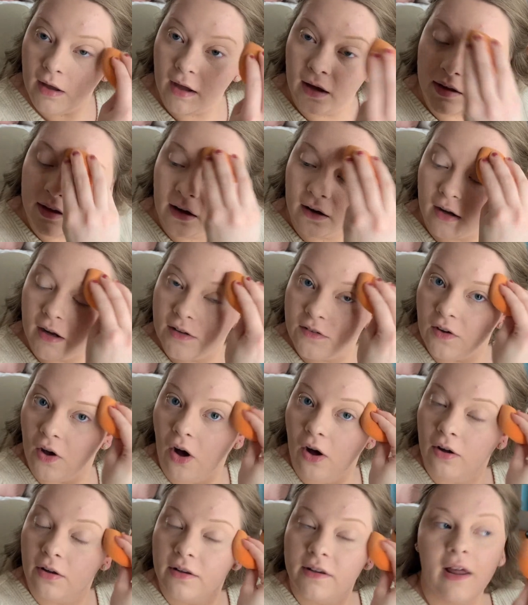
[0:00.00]
a young
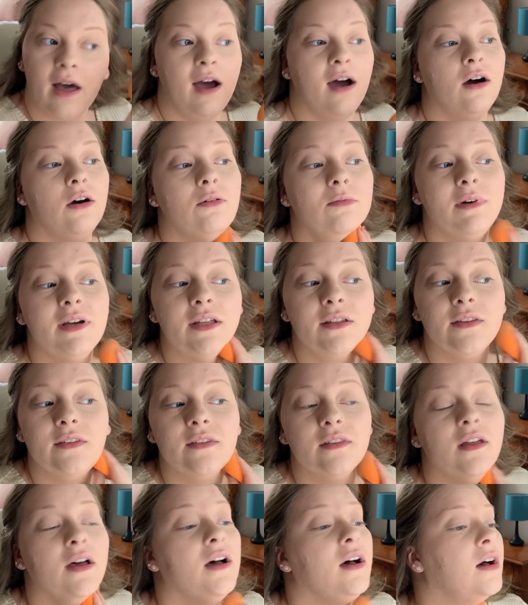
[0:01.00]
adult now
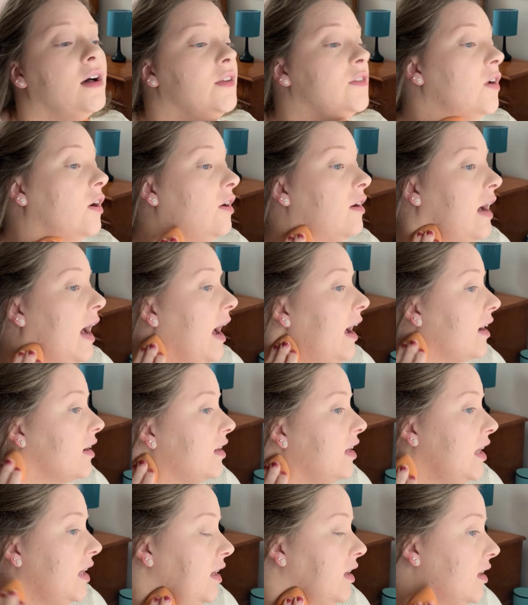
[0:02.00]
with adult
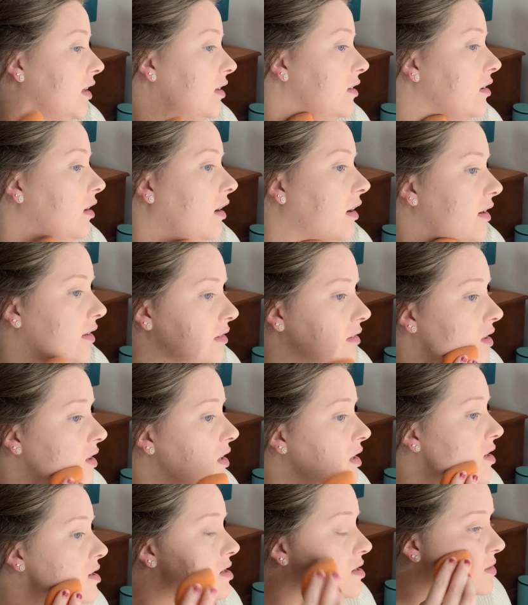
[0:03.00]
acne and not
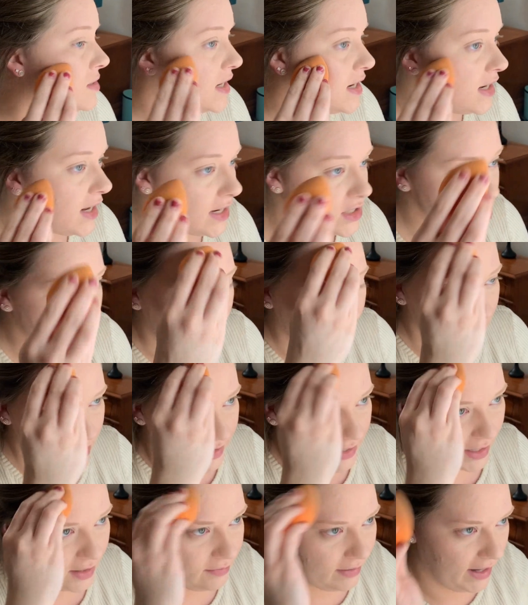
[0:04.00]
teenage
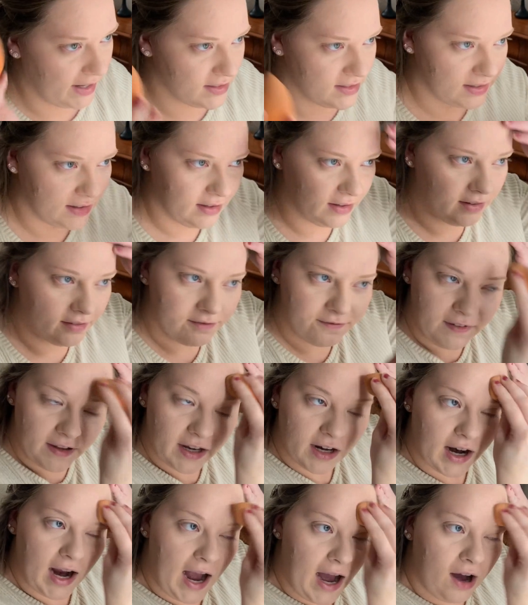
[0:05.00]
acne, I've had to
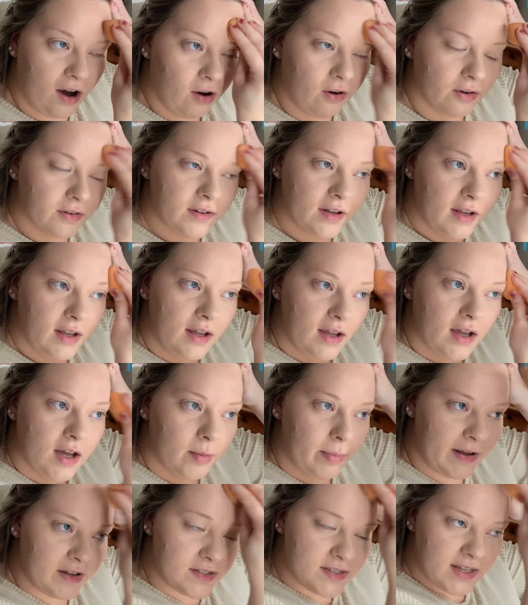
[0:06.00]
figure out
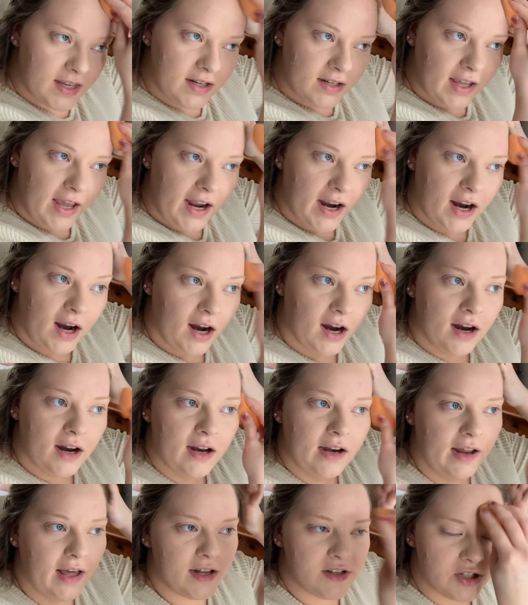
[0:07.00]
about
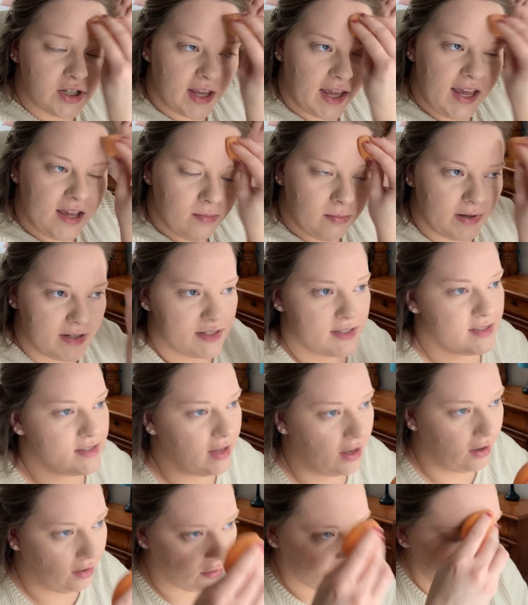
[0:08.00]
skincare and educate
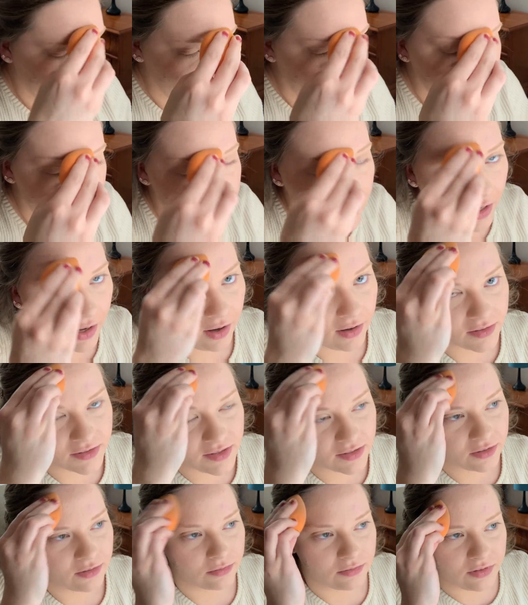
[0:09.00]
myself, because I
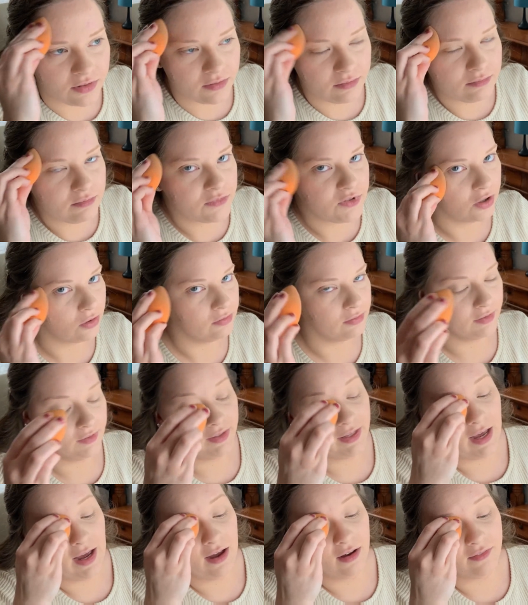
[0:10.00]
also don't
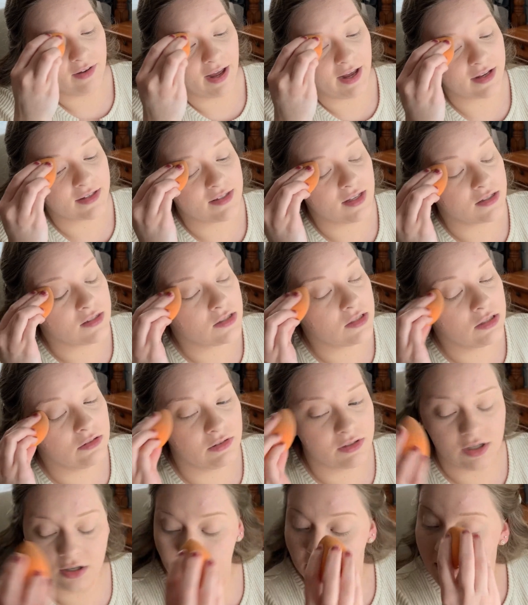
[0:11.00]
really have access to
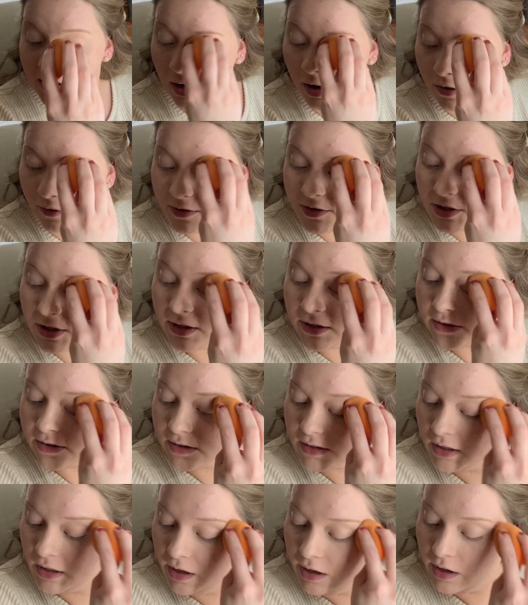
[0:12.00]
a
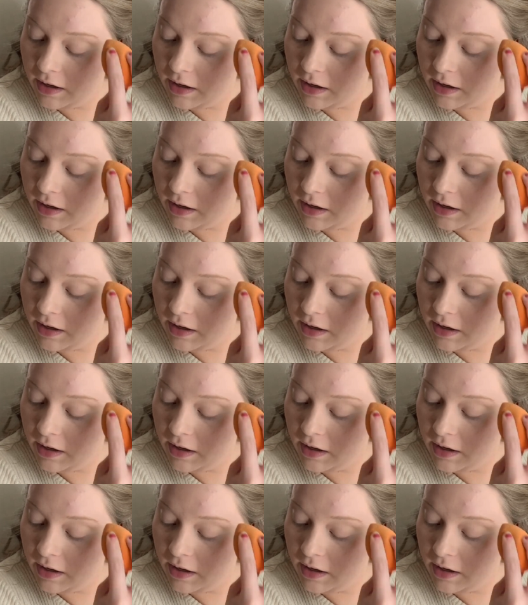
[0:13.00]
dermatologist